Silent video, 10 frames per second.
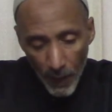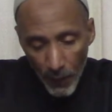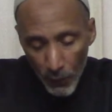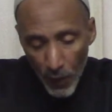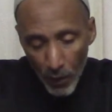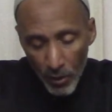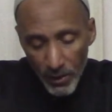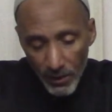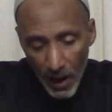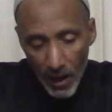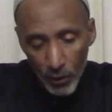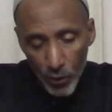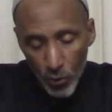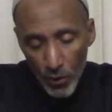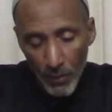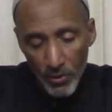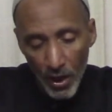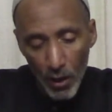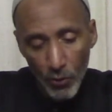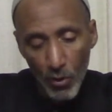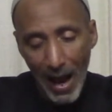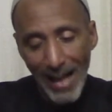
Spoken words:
the very scholars who themselves were